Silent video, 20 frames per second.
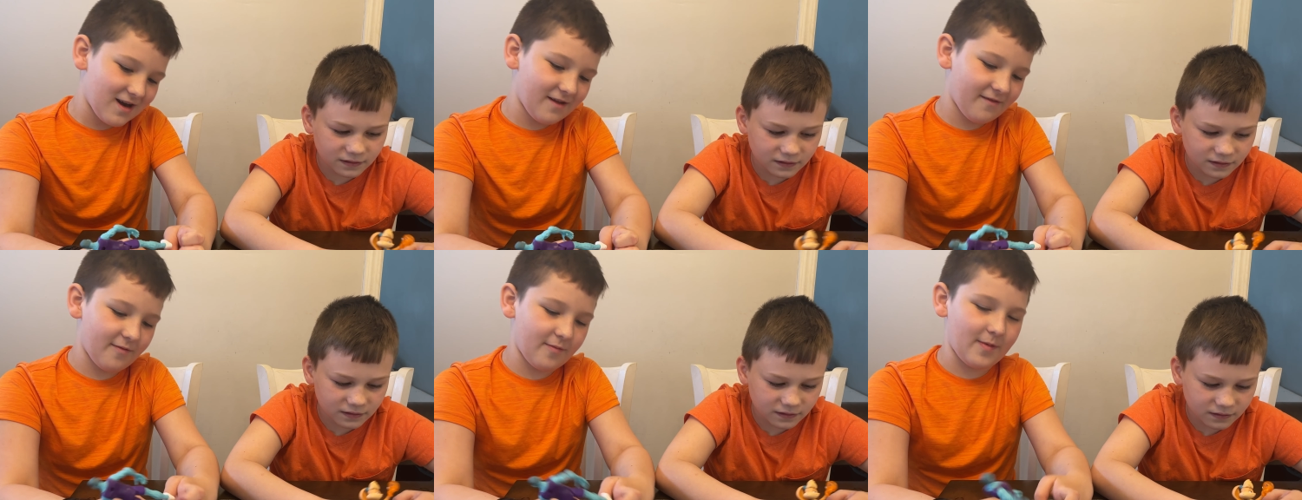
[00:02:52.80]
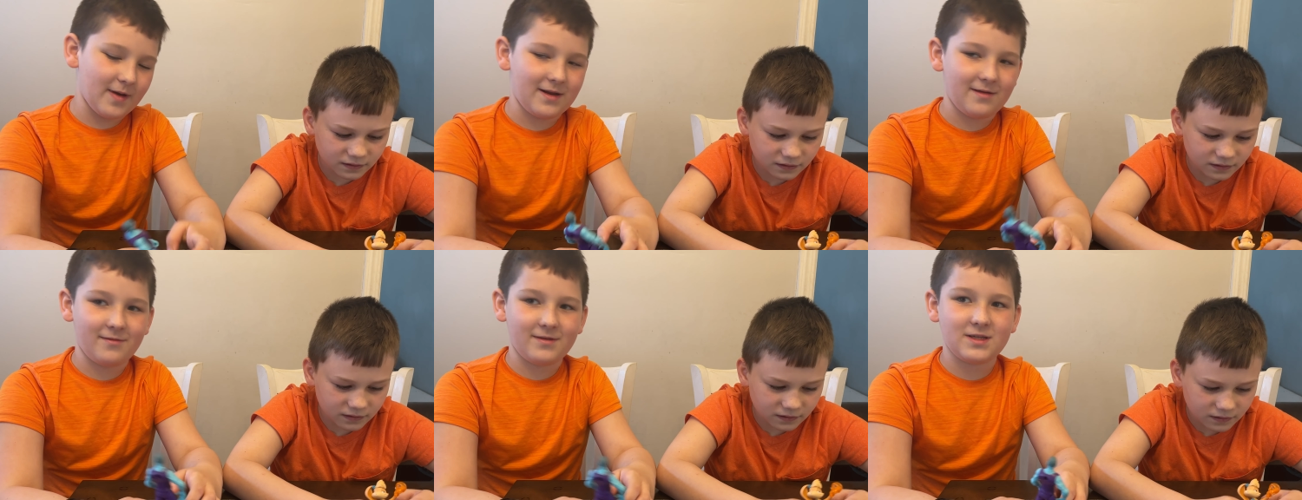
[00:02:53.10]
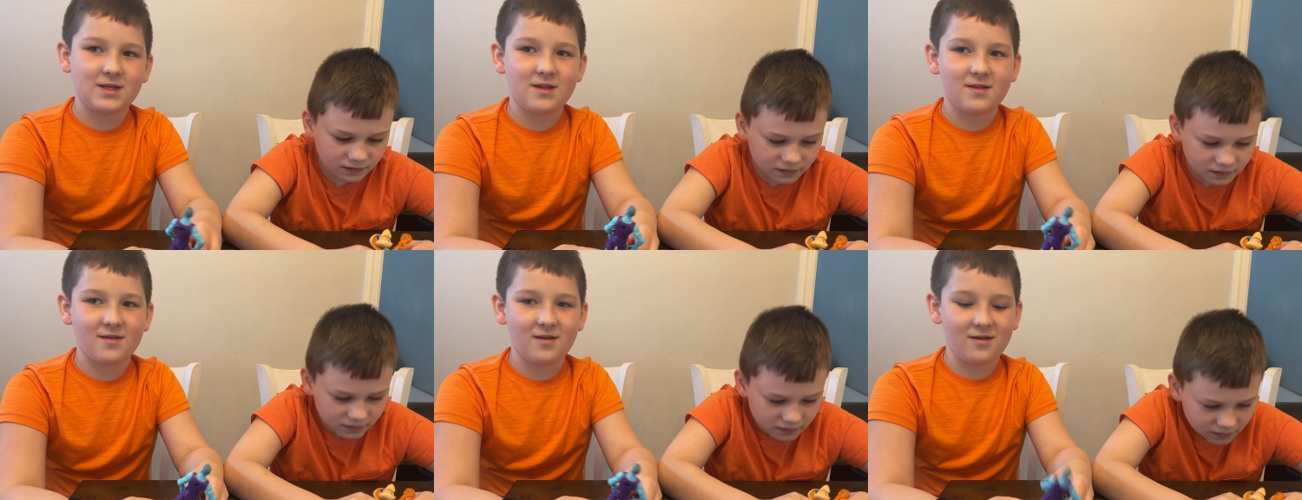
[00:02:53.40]
Speaker 1: everybody,
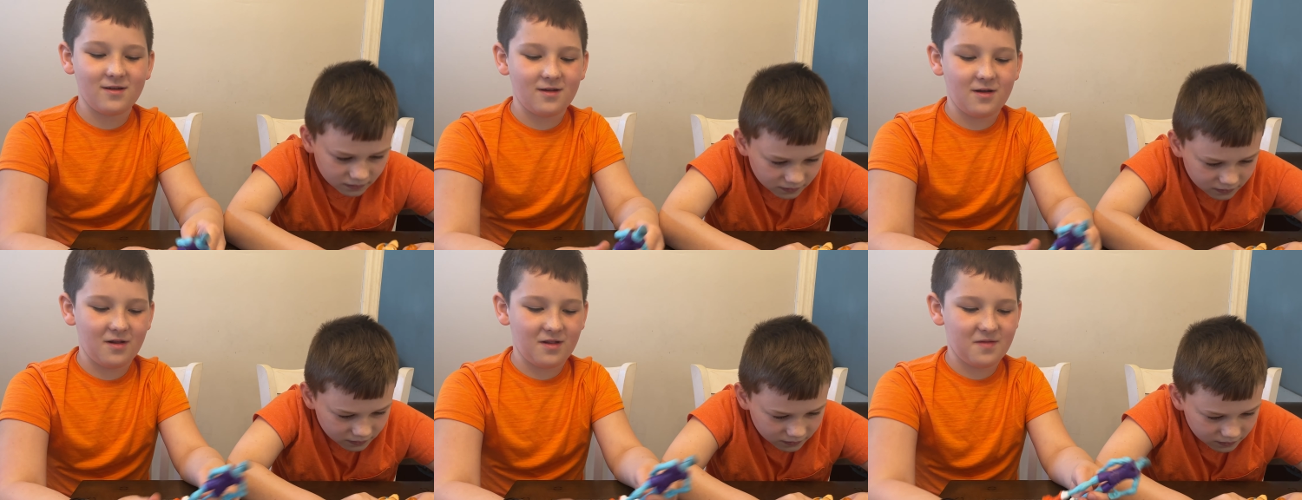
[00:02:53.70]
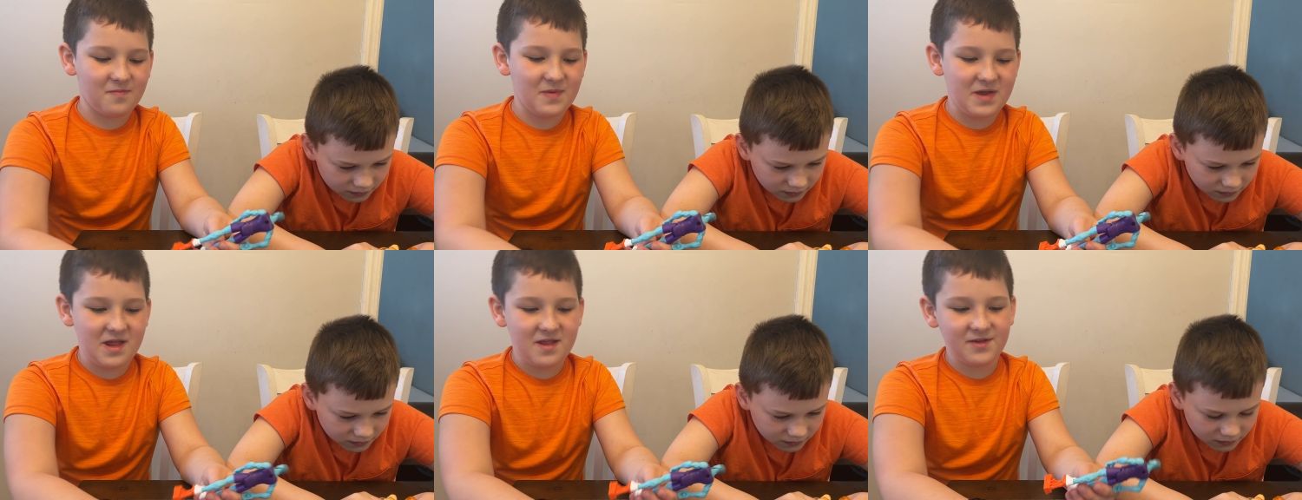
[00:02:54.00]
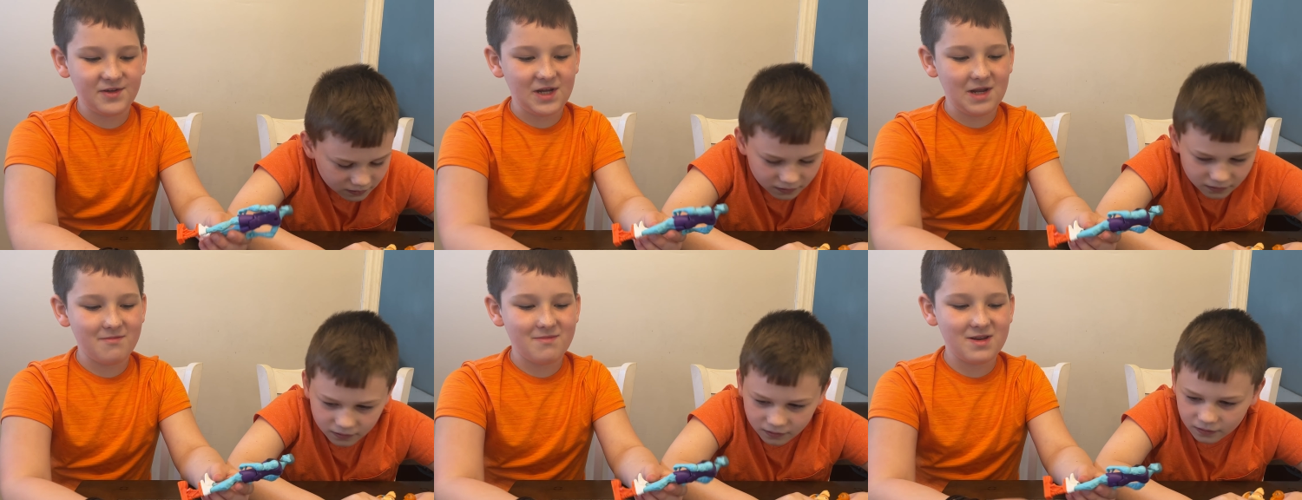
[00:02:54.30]
we just started our
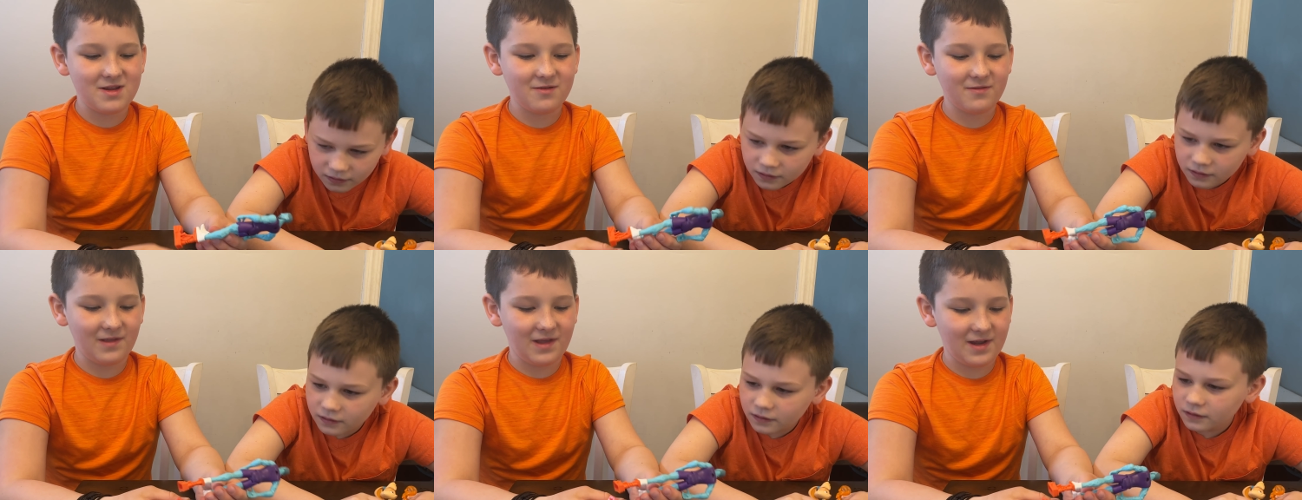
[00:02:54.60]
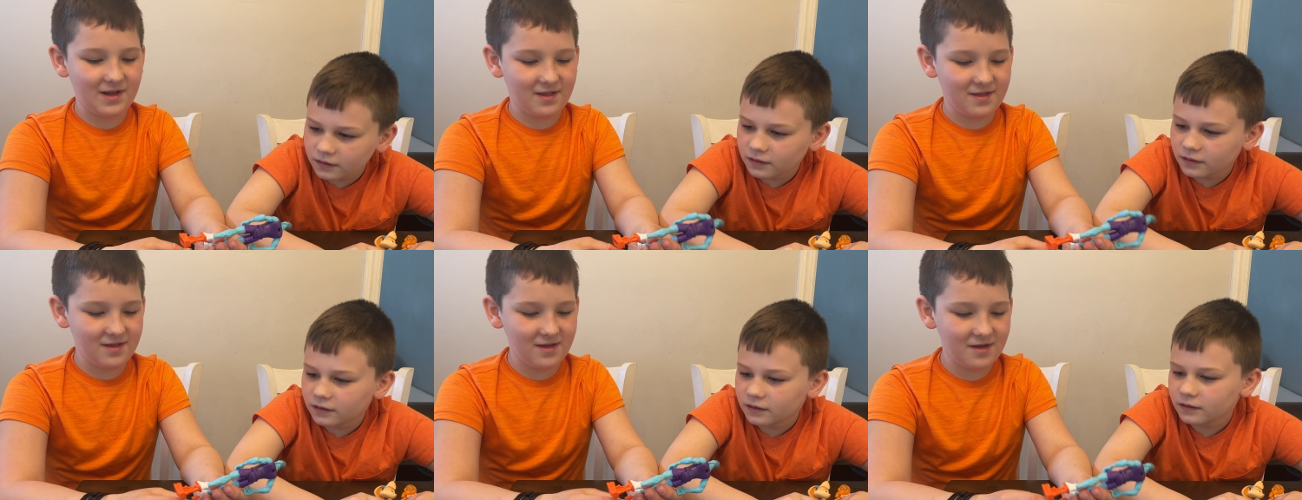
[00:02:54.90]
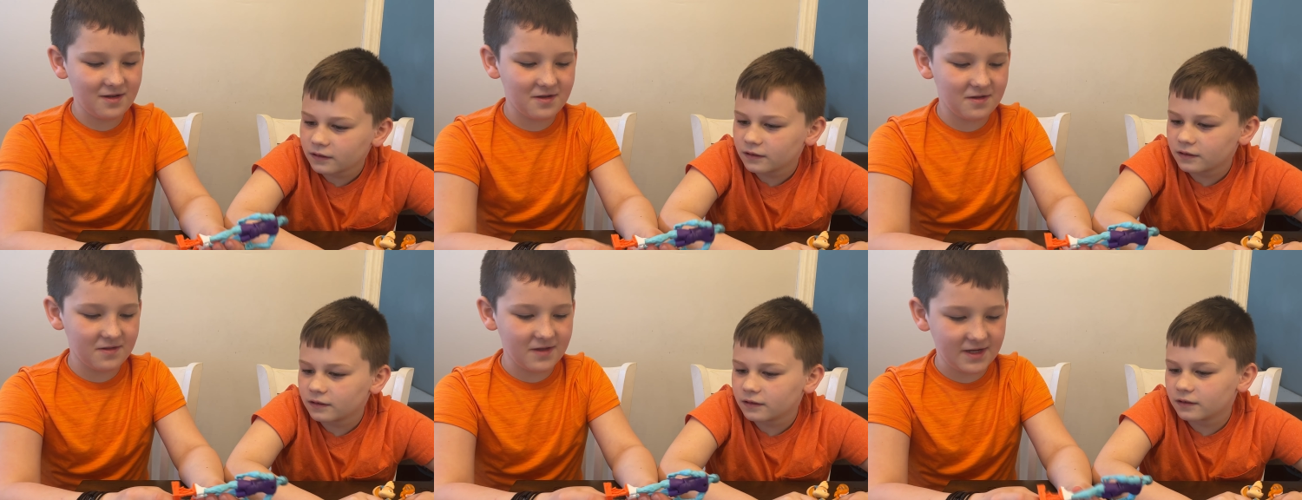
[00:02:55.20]
Space Jam and New
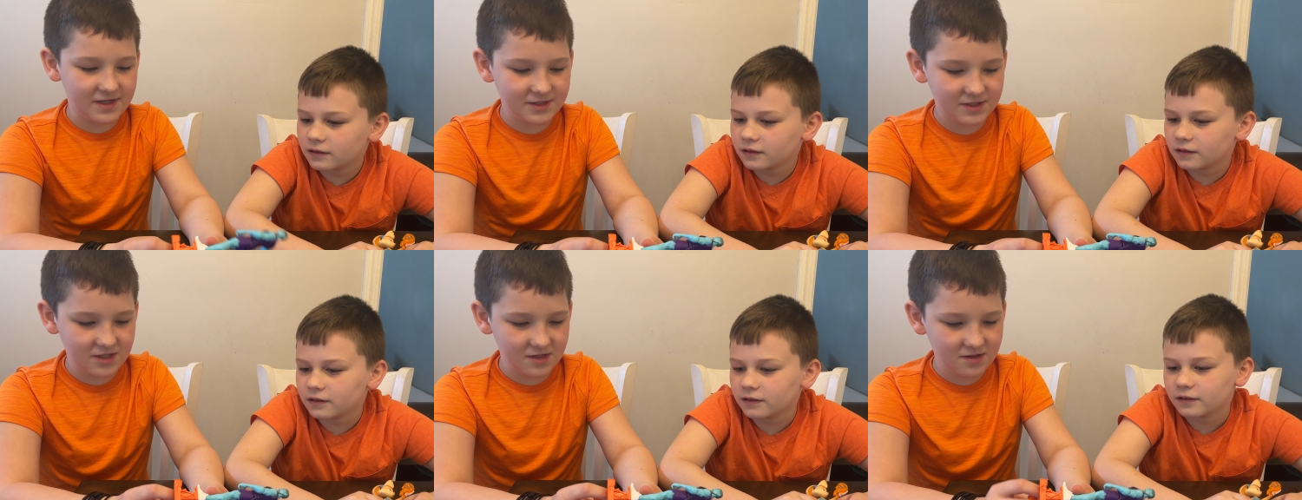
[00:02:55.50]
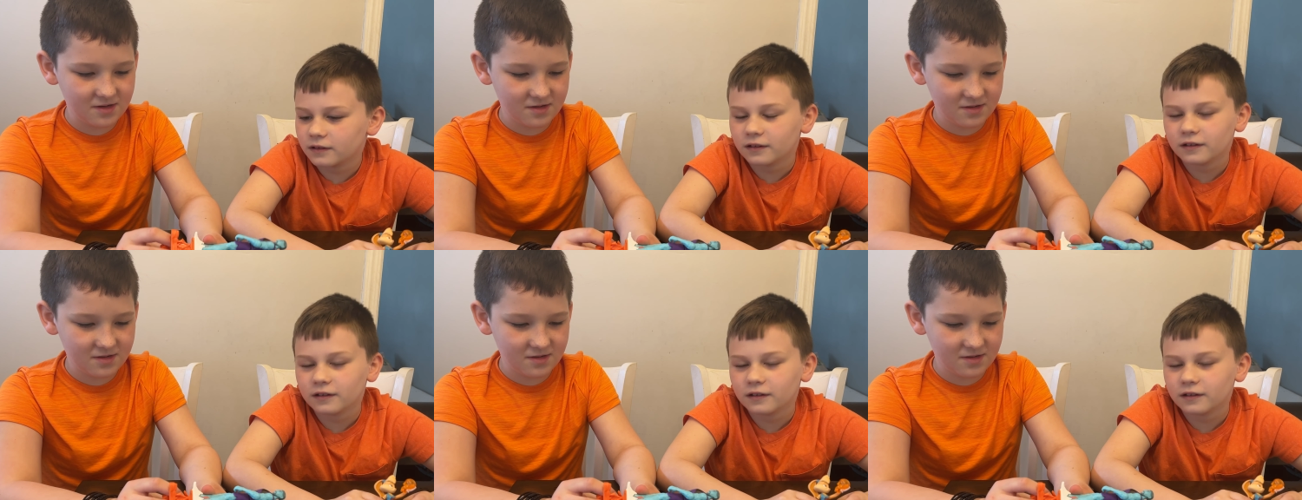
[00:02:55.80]
Legacy collection.